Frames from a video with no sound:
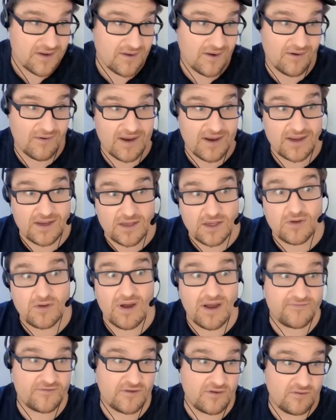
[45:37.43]
All right. You
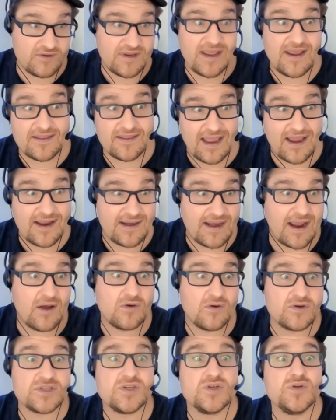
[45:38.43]
have to take that
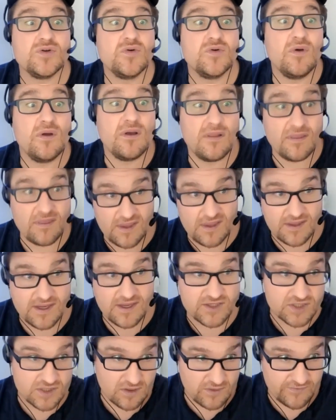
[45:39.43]
now to the
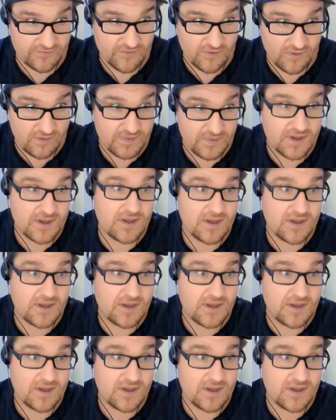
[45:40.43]
digital form.